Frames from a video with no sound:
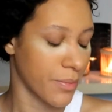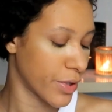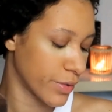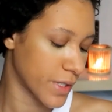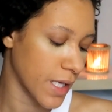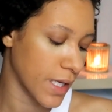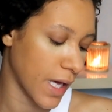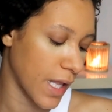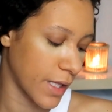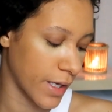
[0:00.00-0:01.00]
I'm using
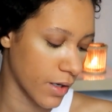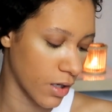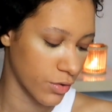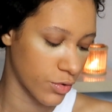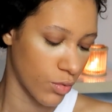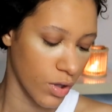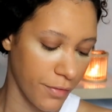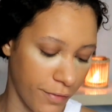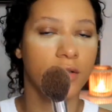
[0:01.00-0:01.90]
Cali contour.